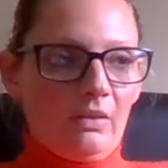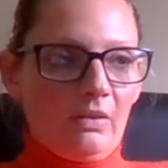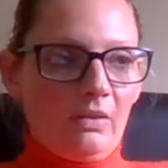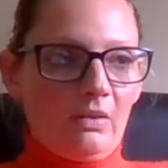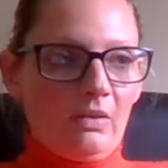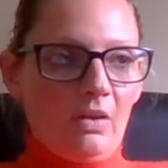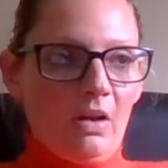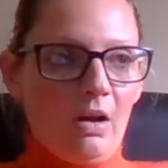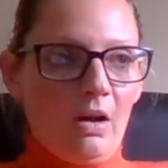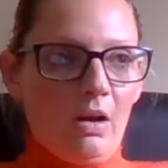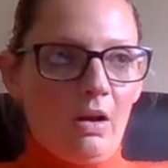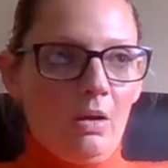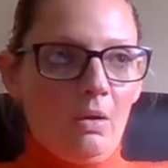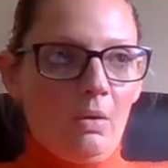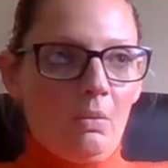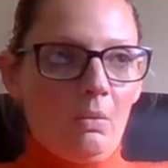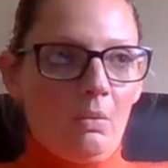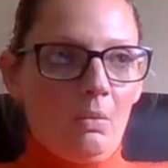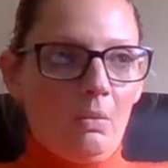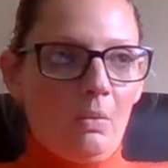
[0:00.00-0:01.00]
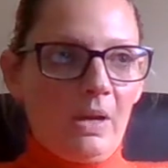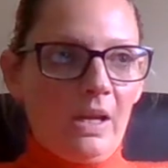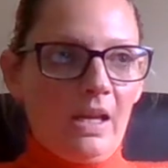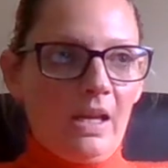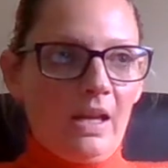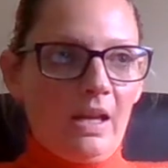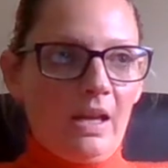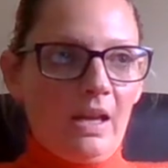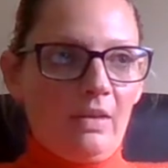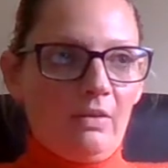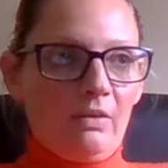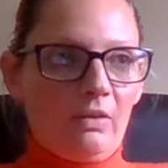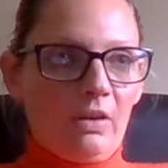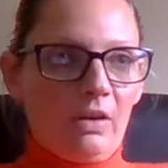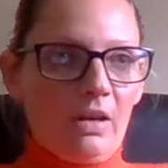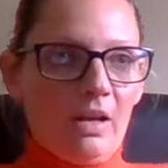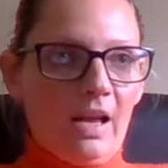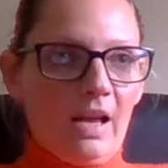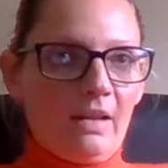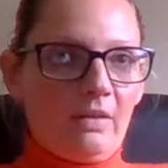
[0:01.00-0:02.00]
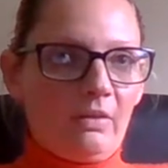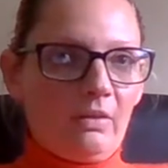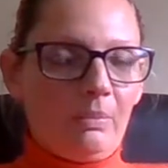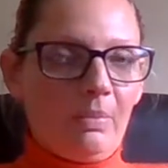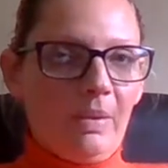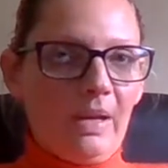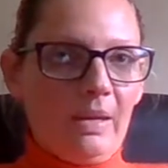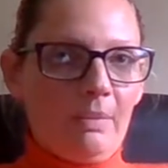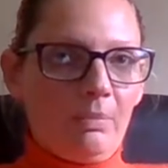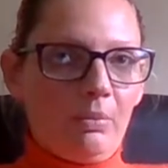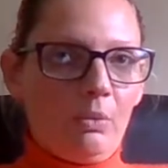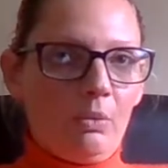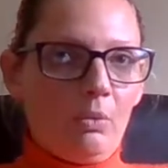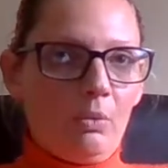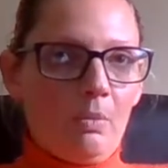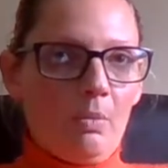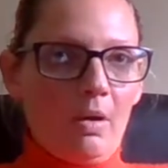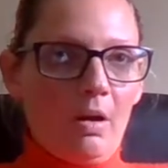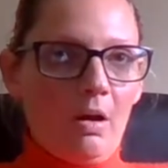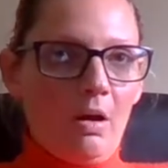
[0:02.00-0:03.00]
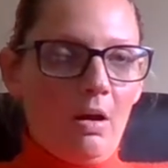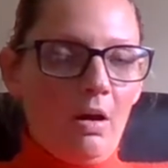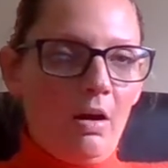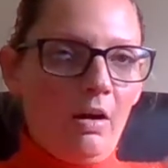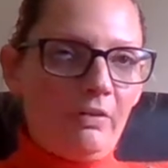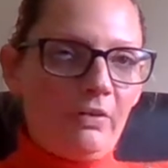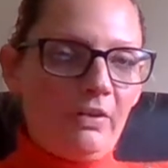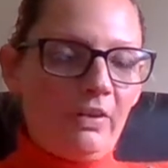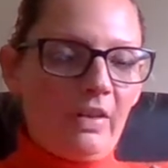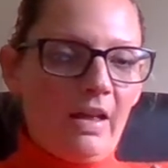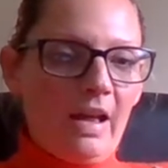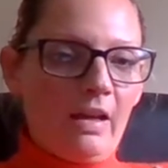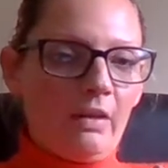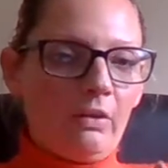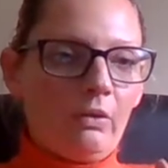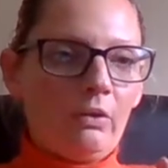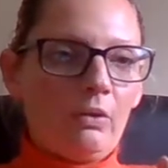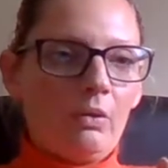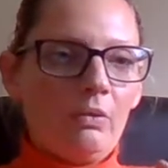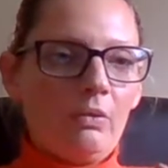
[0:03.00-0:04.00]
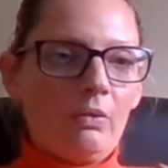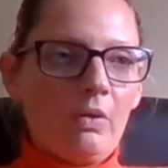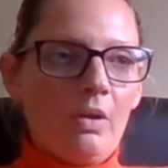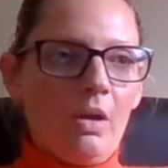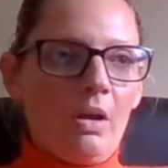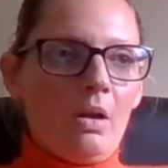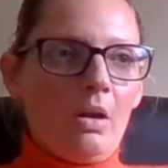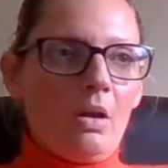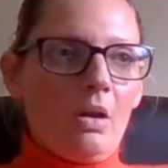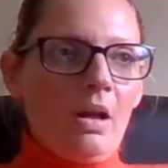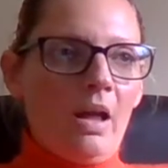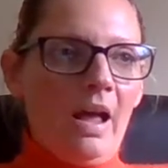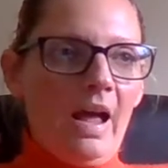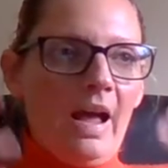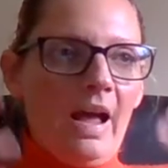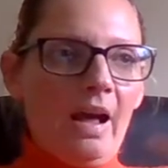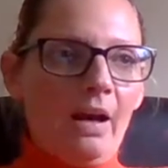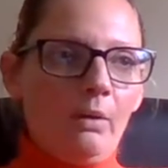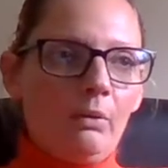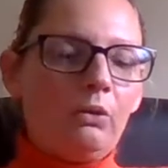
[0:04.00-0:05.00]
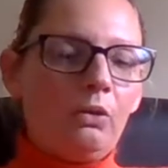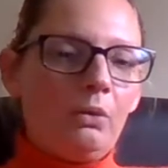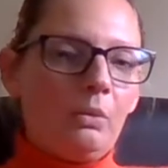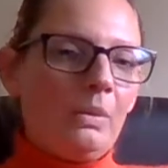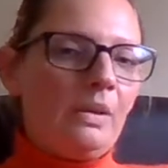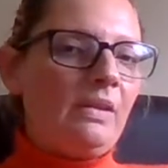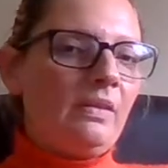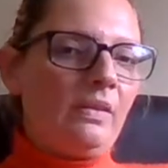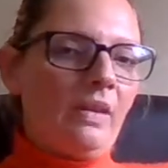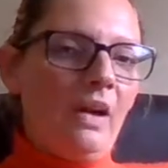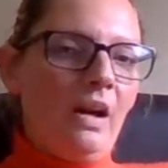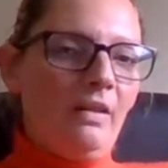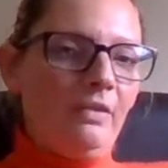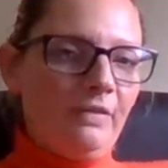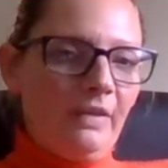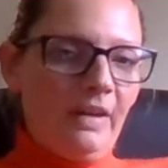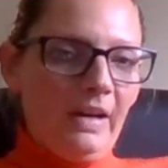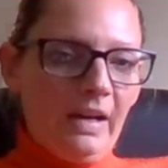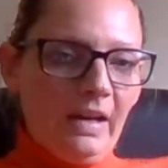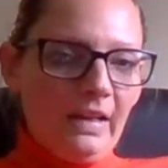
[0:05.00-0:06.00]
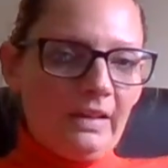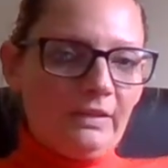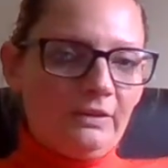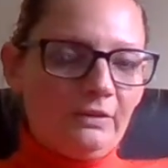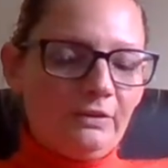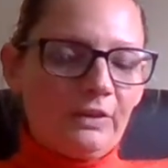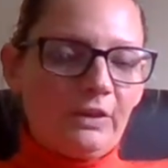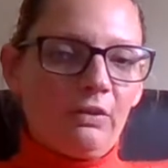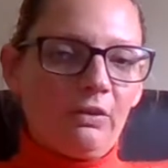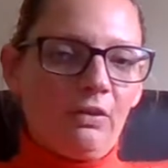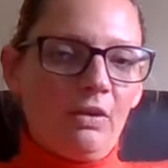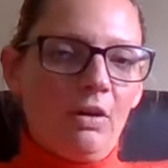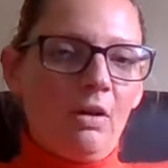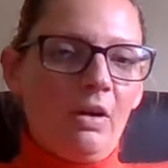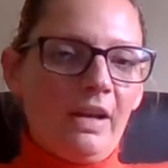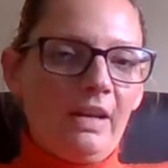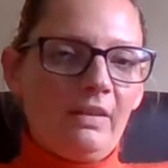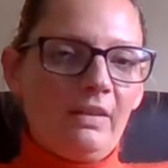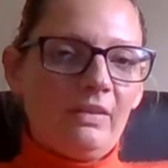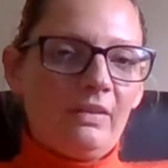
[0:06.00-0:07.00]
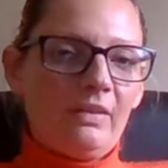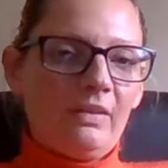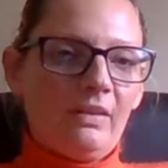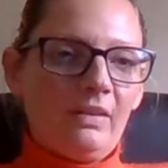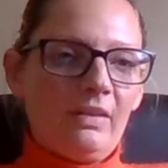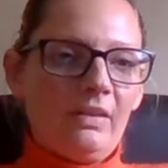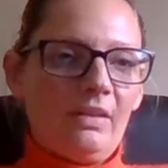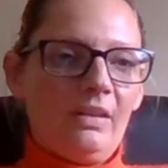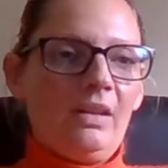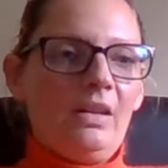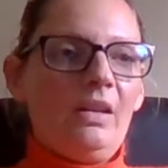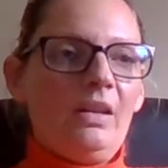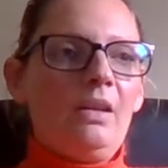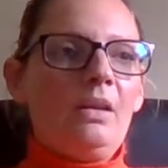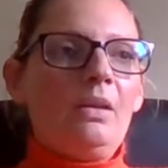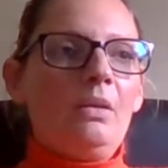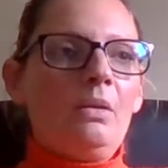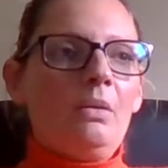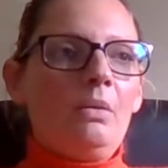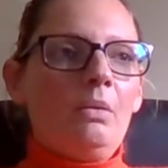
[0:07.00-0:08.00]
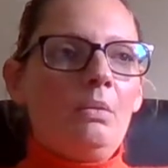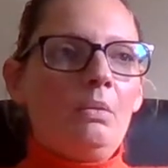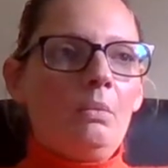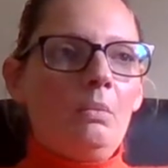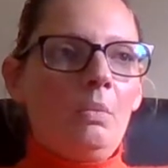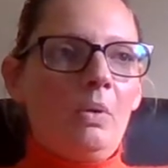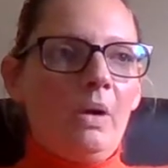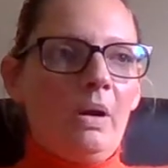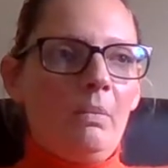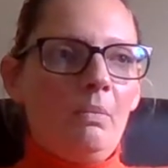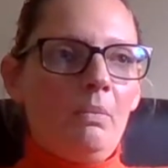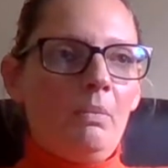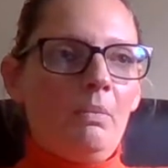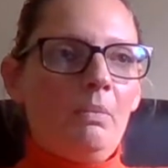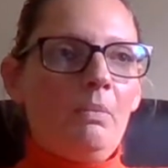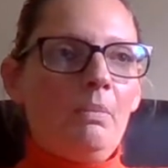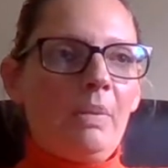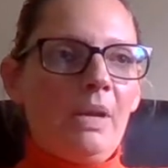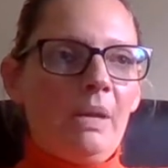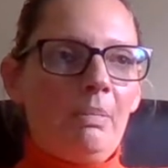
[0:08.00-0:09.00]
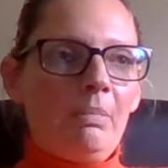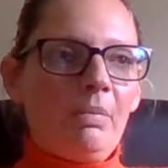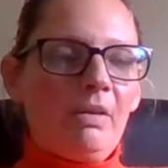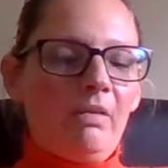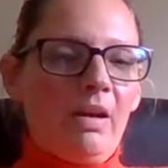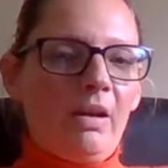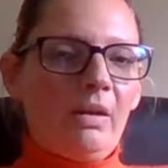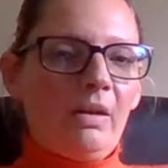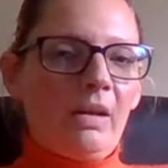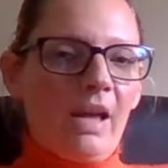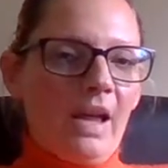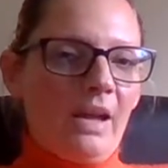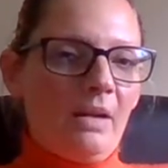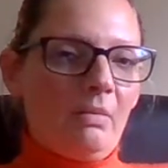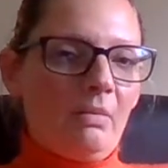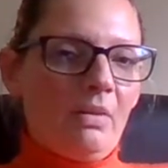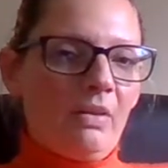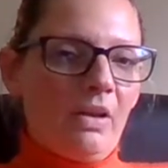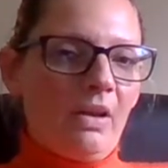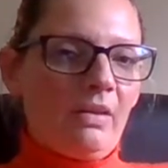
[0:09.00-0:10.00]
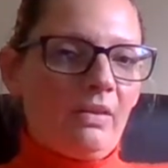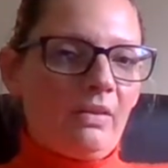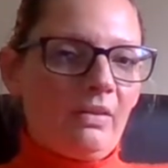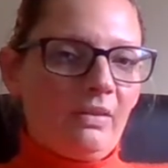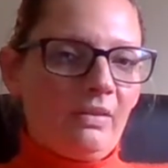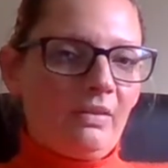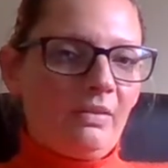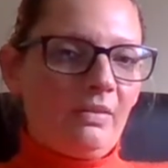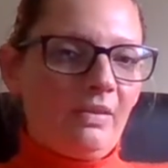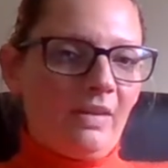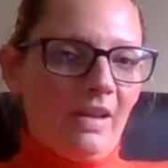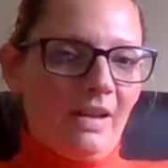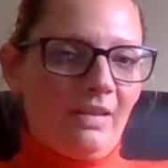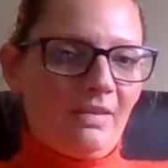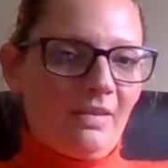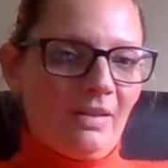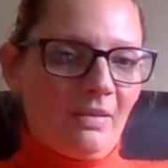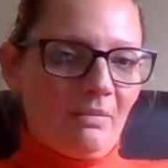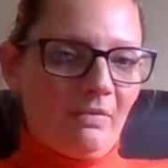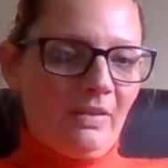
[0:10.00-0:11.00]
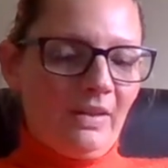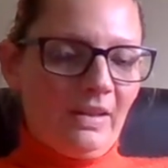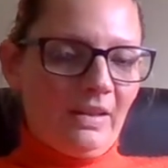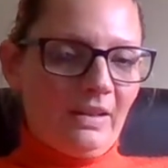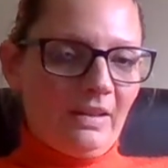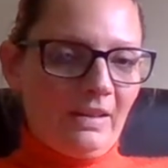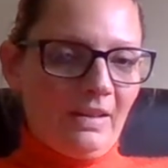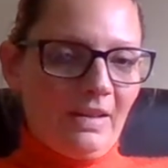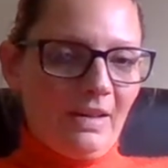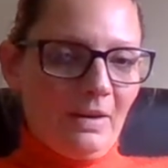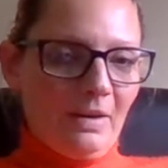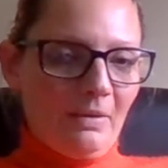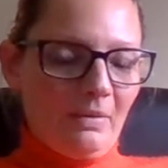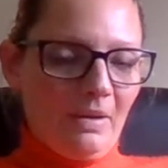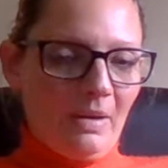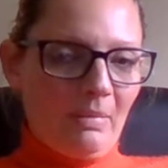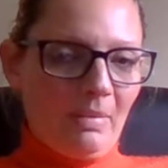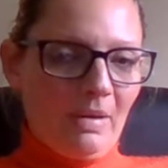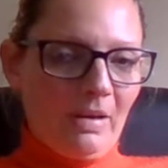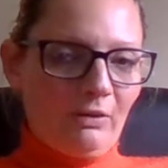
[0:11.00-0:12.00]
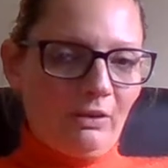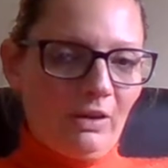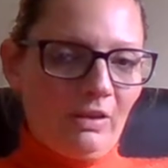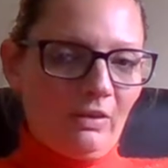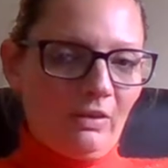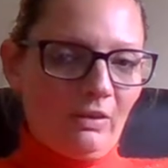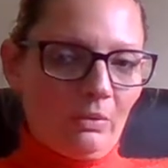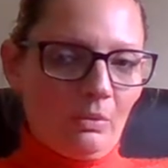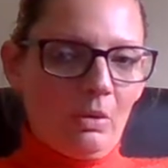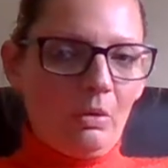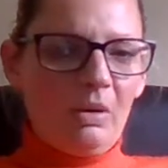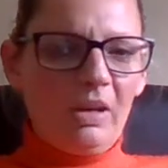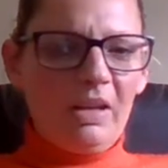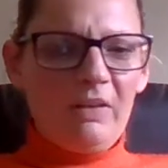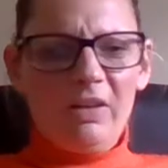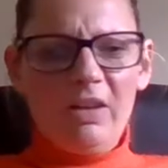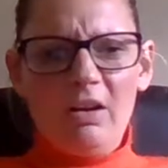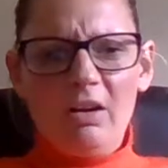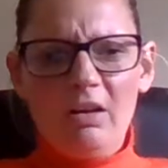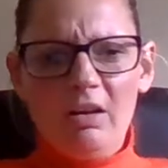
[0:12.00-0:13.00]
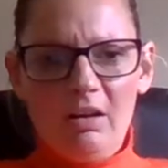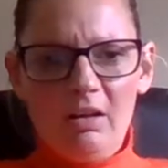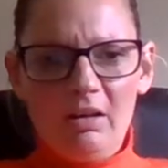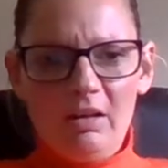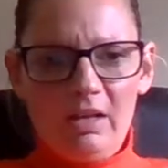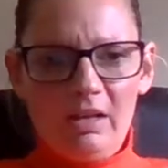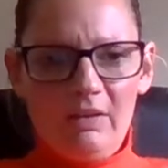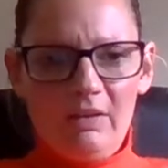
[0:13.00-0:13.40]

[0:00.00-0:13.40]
so you had people after that sort of, how do we suffer for Christ when people are okay with us saying something, you know, about Jesus, or living a